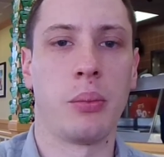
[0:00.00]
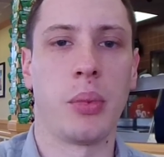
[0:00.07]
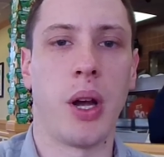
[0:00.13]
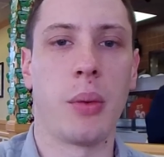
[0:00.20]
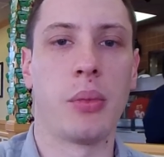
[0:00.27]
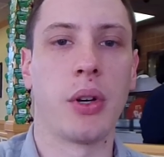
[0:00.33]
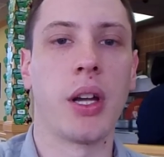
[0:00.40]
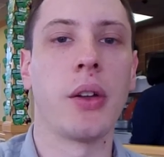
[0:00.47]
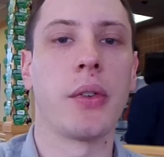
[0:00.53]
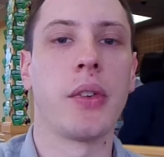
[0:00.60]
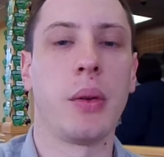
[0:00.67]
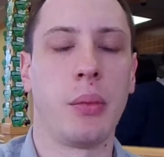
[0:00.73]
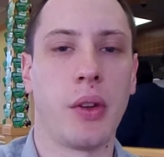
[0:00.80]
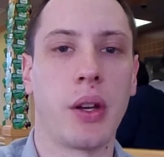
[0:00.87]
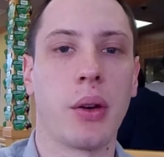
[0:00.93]
Brad Burnell
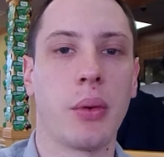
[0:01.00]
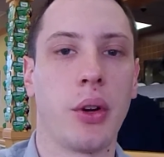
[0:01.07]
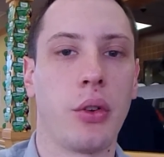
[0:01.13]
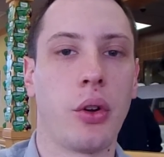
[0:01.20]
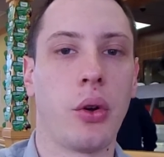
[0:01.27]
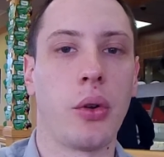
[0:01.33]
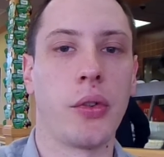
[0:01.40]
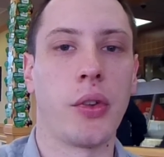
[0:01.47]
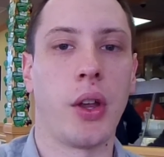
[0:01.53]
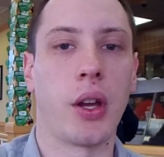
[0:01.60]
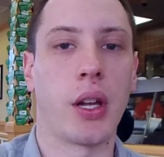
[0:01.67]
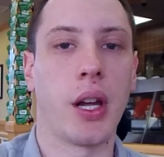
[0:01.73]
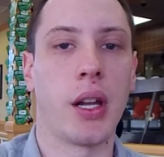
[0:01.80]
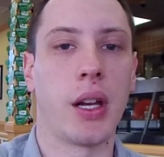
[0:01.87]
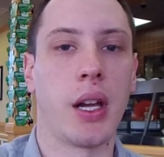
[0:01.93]
seems like a real
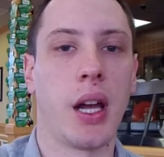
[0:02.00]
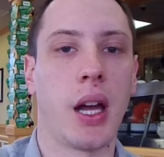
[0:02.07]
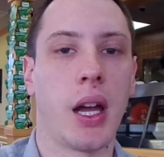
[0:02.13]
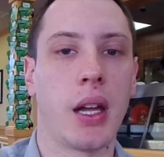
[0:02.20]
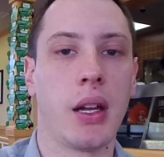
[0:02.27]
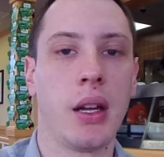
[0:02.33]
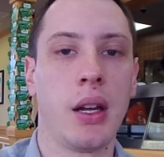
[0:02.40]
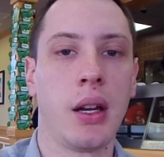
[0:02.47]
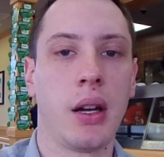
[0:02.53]
coleslaw kind of guy.